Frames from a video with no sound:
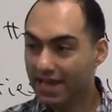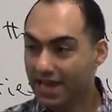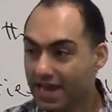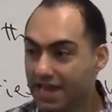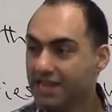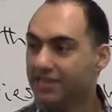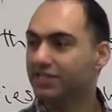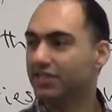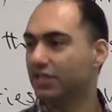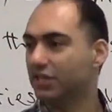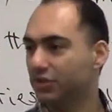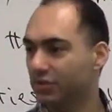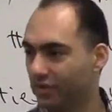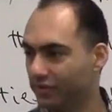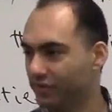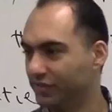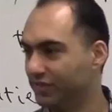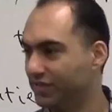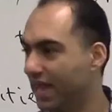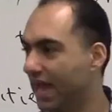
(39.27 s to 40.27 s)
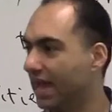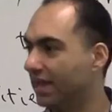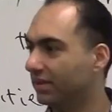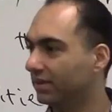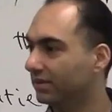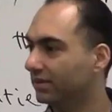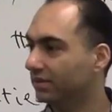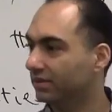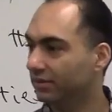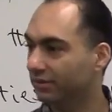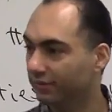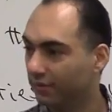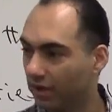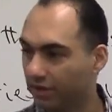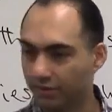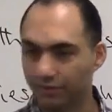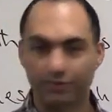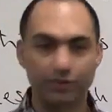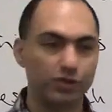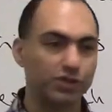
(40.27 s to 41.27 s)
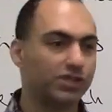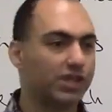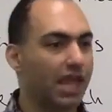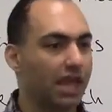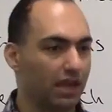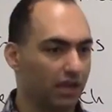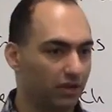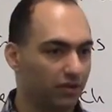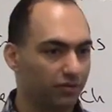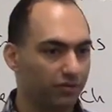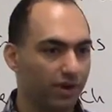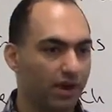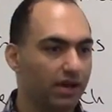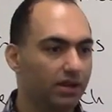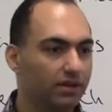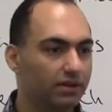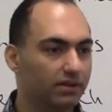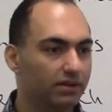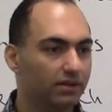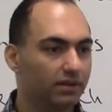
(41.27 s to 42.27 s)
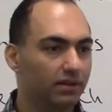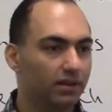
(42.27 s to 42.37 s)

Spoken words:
easy to understand on the first take, right?